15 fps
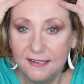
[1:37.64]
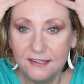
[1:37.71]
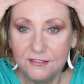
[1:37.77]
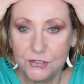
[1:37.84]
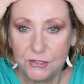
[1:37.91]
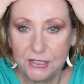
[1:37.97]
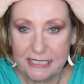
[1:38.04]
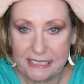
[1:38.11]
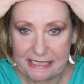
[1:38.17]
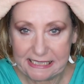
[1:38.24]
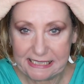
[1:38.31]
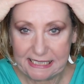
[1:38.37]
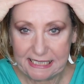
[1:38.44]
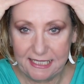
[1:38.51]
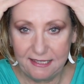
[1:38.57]
as you can
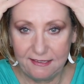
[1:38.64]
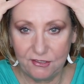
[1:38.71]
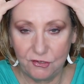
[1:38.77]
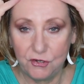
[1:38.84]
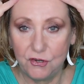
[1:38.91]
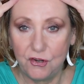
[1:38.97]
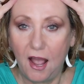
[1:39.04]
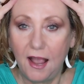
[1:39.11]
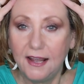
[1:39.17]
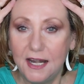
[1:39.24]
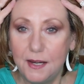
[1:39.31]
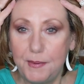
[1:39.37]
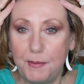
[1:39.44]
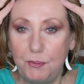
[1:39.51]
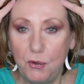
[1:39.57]
see. So you're not going
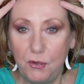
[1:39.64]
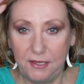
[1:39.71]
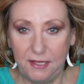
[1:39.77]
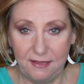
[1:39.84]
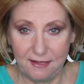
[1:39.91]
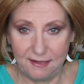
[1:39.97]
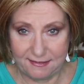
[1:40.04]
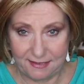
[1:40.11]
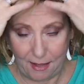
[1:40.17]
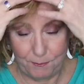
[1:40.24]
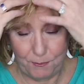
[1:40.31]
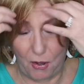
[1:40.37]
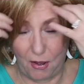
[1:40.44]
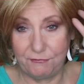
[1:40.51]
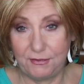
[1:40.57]
to be pulling this
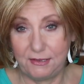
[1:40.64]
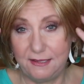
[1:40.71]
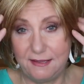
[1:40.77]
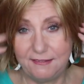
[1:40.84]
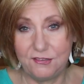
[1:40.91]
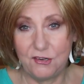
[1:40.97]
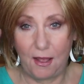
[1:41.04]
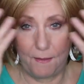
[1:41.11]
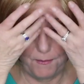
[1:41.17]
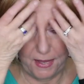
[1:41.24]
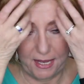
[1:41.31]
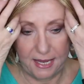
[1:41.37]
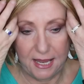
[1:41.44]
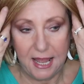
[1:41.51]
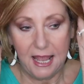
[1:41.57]
up off, at least not
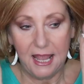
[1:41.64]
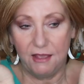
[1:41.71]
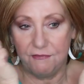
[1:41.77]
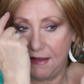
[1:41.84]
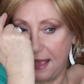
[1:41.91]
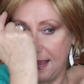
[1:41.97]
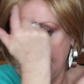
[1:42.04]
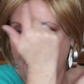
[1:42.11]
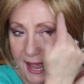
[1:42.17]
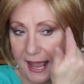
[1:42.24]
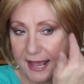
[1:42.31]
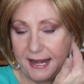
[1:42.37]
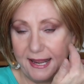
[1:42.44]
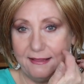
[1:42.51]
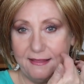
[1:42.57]
me. If I
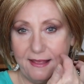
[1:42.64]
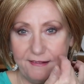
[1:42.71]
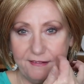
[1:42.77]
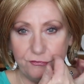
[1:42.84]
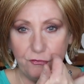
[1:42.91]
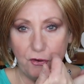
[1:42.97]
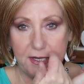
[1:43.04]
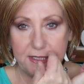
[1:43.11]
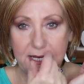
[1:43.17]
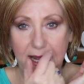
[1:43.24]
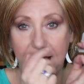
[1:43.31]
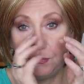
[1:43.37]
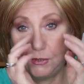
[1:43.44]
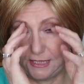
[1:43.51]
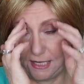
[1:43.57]
had a lace front,
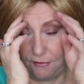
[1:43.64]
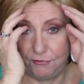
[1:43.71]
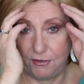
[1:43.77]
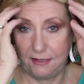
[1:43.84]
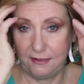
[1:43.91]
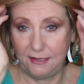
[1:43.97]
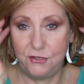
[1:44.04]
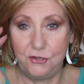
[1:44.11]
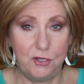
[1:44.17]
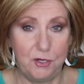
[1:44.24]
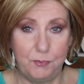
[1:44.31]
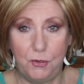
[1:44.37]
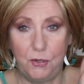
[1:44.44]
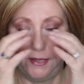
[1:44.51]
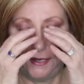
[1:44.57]
I would definitely, you
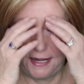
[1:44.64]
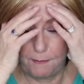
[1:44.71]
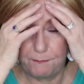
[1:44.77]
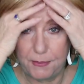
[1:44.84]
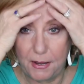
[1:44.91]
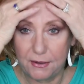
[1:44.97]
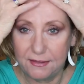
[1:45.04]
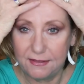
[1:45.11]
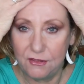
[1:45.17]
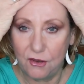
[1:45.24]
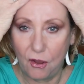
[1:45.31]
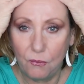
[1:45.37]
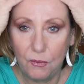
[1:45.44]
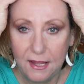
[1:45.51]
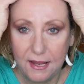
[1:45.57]
could pull it up, but
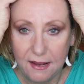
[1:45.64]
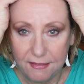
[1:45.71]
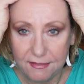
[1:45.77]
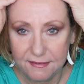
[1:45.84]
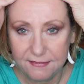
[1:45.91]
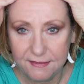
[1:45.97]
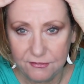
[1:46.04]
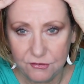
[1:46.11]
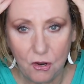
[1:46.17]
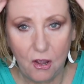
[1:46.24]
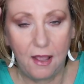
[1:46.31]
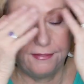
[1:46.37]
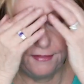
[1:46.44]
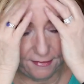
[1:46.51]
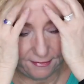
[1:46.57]
no, this is
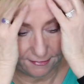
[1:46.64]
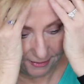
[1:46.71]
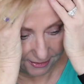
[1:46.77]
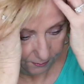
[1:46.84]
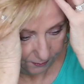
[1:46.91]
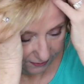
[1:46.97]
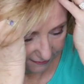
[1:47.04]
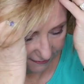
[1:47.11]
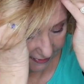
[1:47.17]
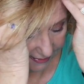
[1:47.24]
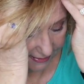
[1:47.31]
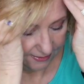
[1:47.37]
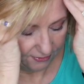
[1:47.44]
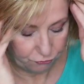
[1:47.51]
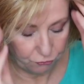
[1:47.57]
not. This is going to be
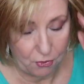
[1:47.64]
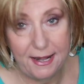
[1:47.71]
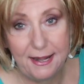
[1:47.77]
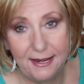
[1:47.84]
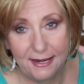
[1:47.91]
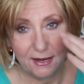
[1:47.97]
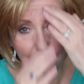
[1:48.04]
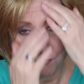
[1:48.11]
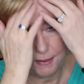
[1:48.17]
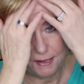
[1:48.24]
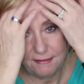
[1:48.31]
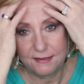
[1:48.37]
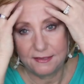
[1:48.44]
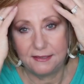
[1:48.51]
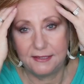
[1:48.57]
sitting right here
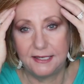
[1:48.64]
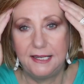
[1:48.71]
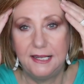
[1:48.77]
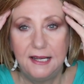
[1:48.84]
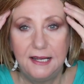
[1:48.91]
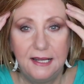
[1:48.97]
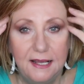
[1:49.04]
basically